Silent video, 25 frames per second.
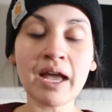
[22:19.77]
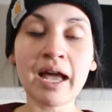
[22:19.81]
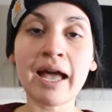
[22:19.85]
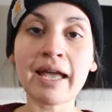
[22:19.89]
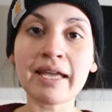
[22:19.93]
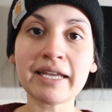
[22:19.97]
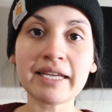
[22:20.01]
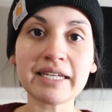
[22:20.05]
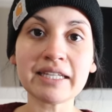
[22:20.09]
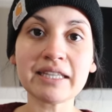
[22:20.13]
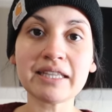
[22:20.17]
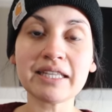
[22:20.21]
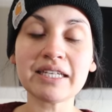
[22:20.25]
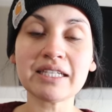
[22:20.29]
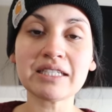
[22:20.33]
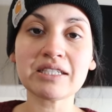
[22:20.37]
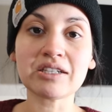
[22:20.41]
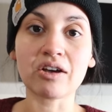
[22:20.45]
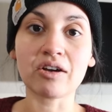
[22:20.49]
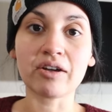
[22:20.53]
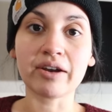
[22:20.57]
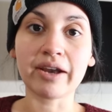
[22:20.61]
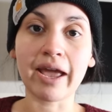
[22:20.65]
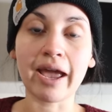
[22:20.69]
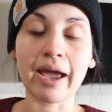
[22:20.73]
I get these
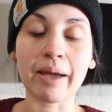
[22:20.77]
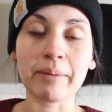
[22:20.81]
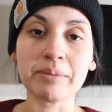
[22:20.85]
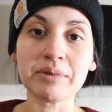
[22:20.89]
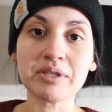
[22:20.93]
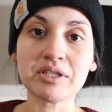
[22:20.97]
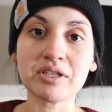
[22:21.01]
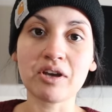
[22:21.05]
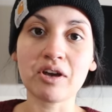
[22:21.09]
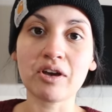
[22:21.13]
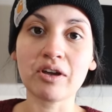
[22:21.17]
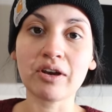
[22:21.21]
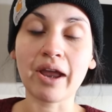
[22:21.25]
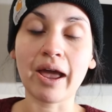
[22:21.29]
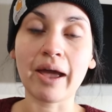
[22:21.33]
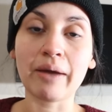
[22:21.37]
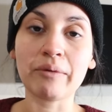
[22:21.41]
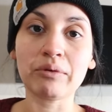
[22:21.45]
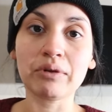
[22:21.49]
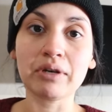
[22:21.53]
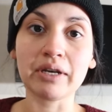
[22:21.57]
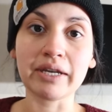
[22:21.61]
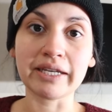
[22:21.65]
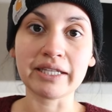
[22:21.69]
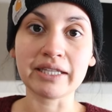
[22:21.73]
on Amazon. I
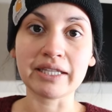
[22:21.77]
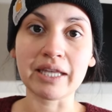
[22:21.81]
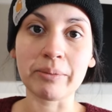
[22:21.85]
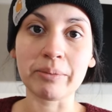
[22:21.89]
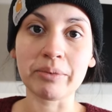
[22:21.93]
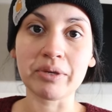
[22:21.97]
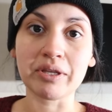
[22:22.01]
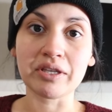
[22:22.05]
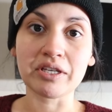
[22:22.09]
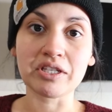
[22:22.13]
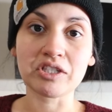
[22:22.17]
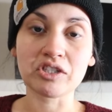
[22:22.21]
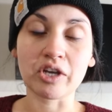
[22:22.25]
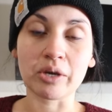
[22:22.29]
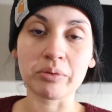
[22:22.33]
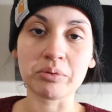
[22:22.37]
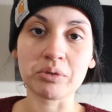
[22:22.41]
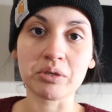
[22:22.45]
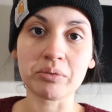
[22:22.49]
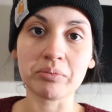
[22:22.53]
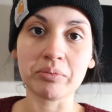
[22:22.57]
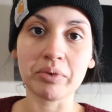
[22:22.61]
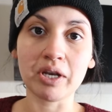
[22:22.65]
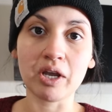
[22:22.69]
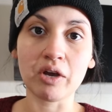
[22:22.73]
will link them in the
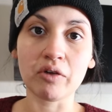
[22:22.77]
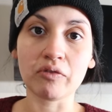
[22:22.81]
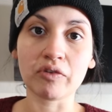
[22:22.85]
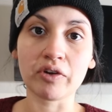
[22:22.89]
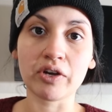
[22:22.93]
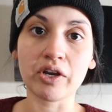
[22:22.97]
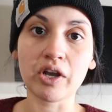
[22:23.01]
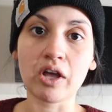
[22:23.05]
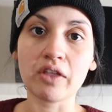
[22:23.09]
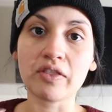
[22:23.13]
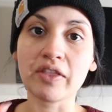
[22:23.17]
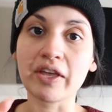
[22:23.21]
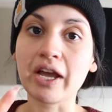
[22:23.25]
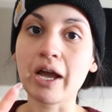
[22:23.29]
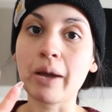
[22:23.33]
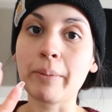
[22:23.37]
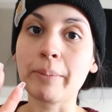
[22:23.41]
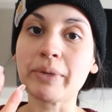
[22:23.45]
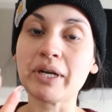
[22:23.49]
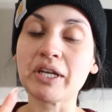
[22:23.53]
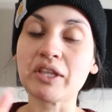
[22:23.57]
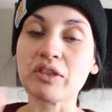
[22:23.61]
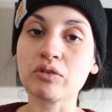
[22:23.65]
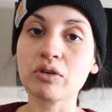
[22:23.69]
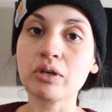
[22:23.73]
description below for y'all. They
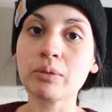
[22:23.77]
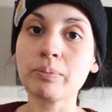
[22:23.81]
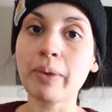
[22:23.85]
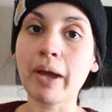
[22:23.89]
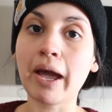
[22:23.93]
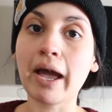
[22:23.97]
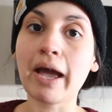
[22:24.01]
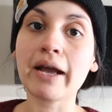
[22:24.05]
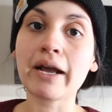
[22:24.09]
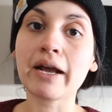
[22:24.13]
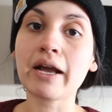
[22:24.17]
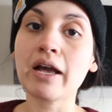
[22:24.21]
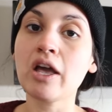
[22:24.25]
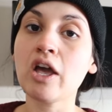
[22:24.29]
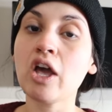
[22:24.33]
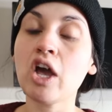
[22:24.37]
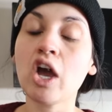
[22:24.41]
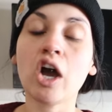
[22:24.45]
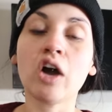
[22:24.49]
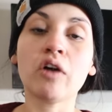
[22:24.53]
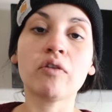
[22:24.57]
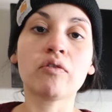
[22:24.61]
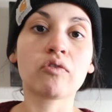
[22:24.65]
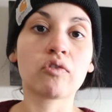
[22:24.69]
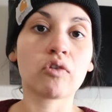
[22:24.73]
come in a 3-pack,
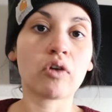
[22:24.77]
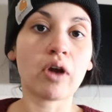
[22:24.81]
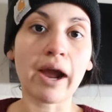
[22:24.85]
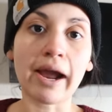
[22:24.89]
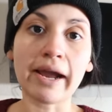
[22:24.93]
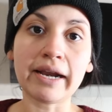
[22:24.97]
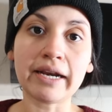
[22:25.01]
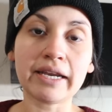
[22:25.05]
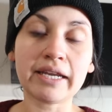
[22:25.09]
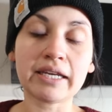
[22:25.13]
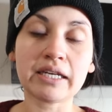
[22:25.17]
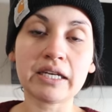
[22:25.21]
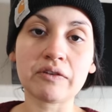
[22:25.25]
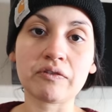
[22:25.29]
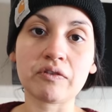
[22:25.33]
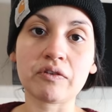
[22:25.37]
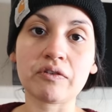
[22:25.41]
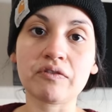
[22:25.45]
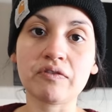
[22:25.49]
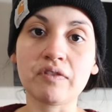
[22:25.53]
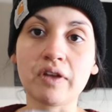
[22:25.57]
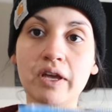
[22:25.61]
a variety of different